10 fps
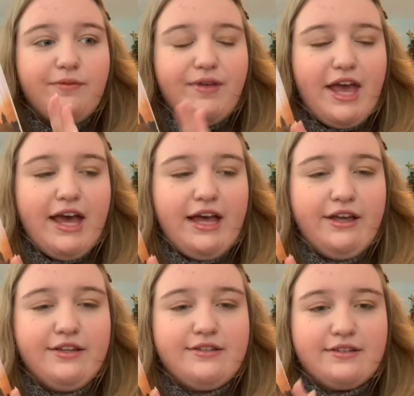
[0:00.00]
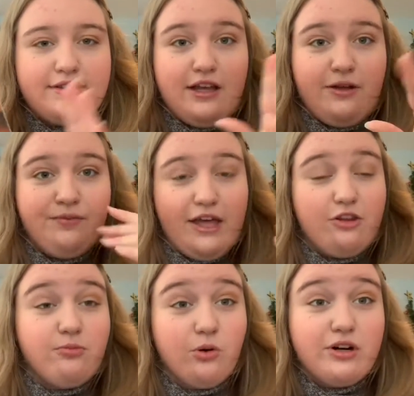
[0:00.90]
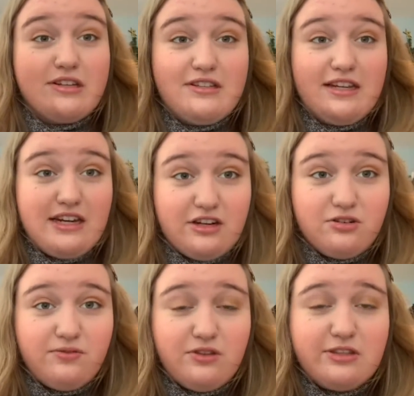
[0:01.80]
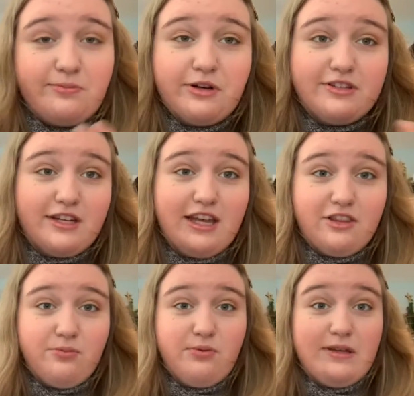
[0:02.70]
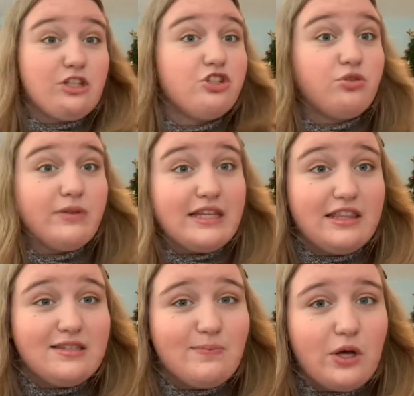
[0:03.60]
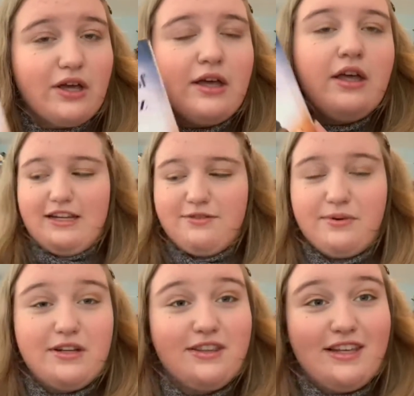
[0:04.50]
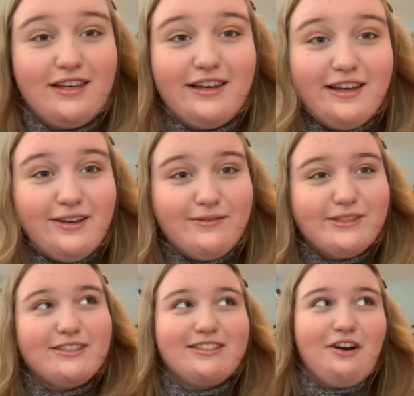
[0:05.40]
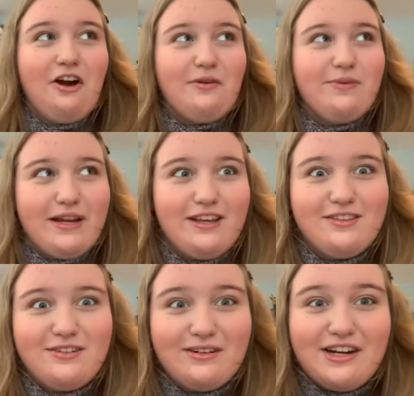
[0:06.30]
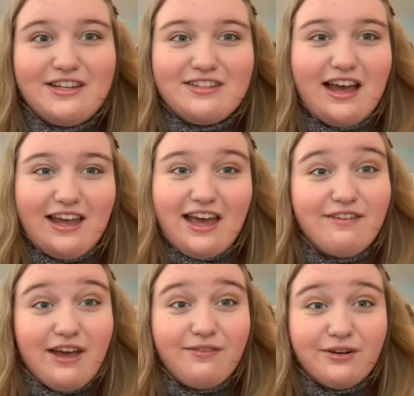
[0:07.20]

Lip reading: as Heather Morris did interview this person and get their permission to write this book. It is one of the most heartbreaking stories I have ever